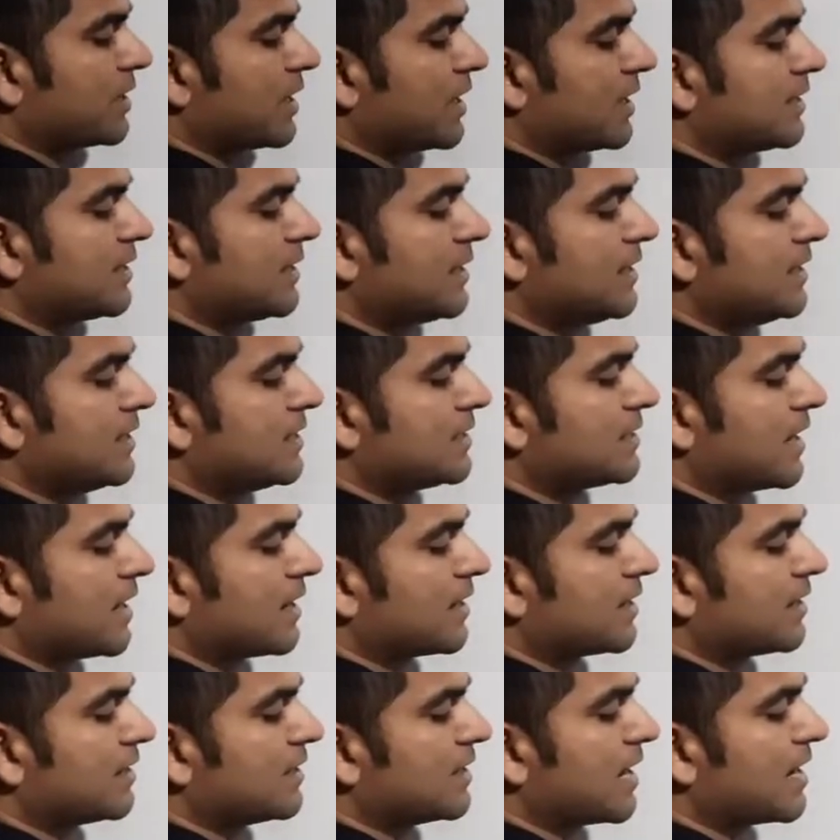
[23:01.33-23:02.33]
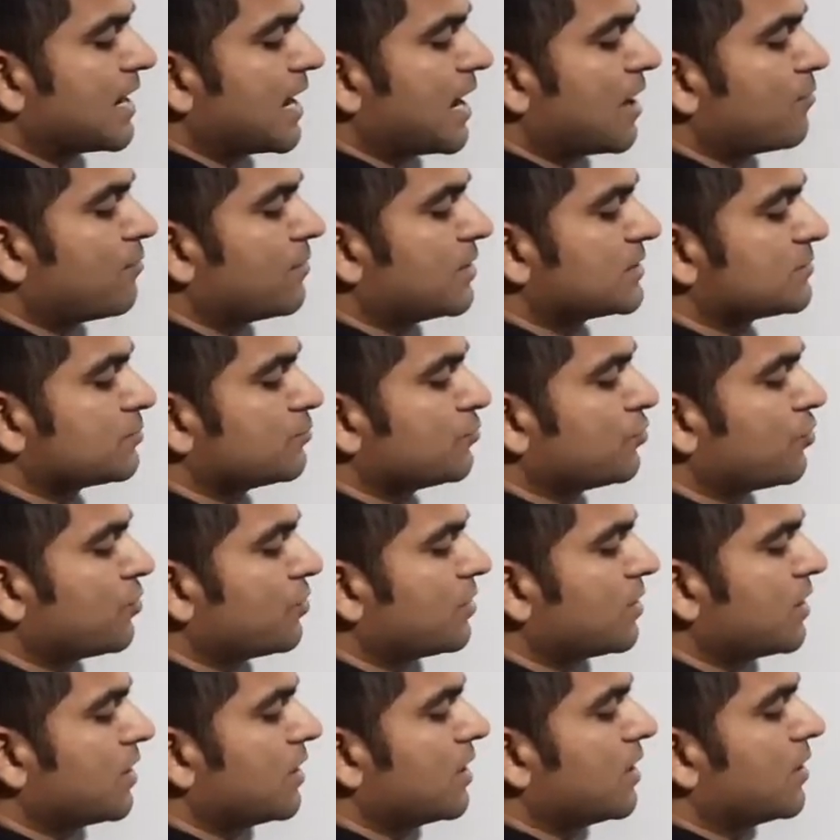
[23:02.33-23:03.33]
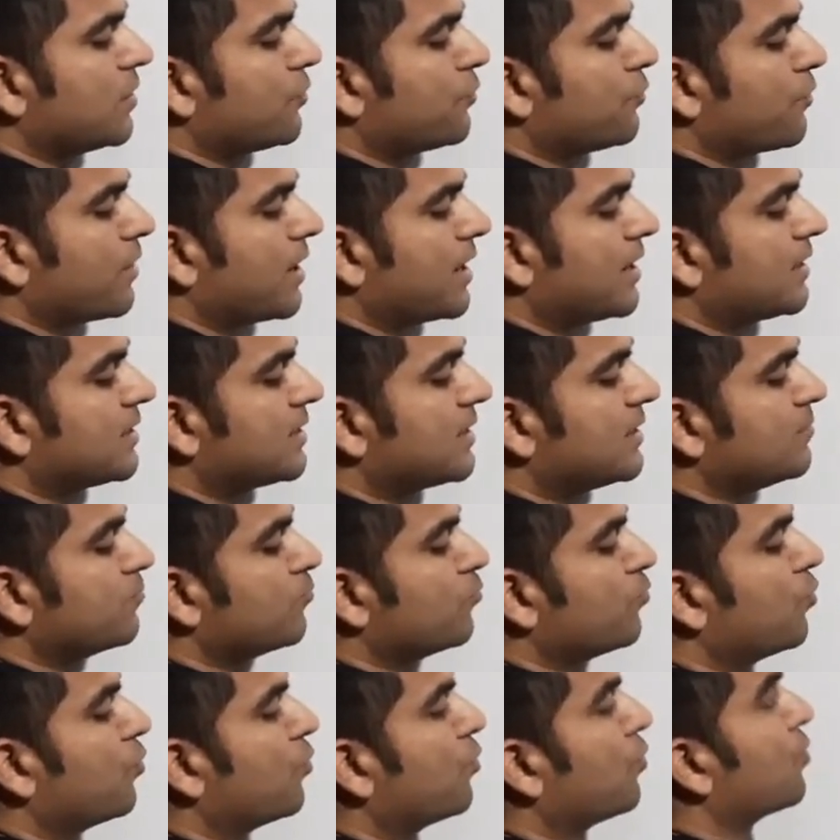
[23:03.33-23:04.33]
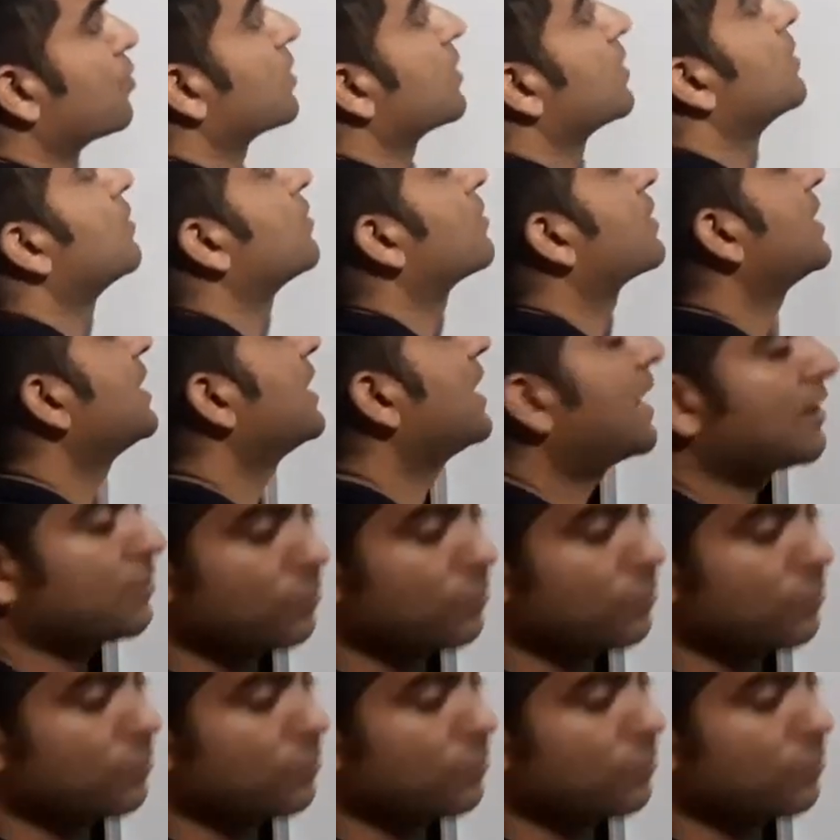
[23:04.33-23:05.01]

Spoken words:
30, 13 and how much more? 20 more. Okay, I